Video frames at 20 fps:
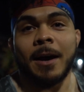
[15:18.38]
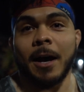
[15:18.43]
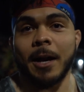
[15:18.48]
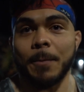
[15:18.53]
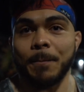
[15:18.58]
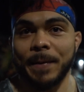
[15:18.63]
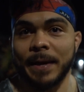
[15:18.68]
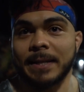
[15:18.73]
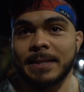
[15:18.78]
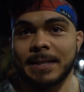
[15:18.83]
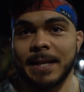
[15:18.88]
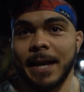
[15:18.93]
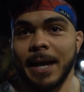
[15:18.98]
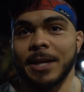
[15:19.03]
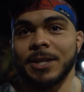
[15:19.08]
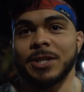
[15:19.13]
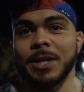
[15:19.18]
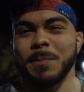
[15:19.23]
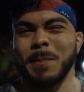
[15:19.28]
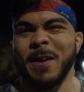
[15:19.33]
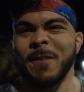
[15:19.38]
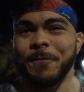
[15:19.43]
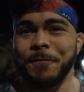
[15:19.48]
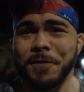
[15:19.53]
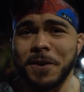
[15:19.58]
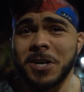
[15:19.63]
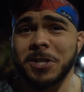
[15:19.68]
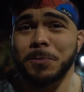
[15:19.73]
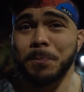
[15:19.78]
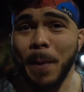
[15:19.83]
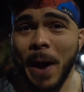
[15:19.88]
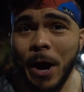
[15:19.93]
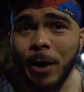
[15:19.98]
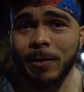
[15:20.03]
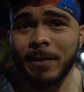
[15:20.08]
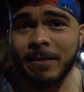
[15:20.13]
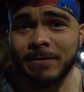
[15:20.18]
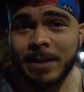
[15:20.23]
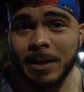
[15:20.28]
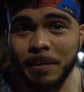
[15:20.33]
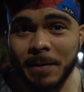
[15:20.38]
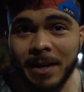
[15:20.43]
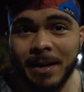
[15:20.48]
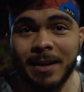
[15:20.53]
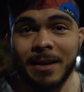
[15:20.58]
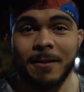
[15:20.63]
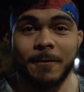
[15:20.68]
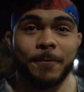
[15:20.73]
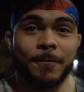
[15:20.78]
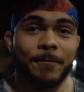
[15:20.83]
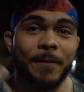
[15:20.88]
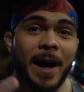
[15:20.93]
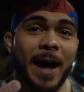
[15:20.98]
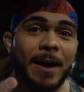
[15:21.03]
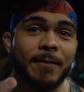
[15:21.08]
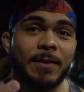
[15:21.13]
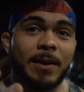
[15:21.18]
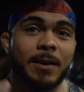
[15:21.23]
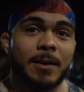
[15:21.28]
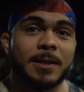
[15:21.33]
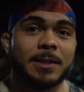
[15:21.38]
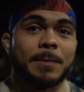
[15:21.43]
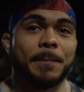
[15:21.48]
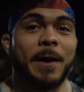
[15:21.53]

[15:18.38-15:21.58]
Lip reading: on a big stage. In my first powerlifting meet in 5 years,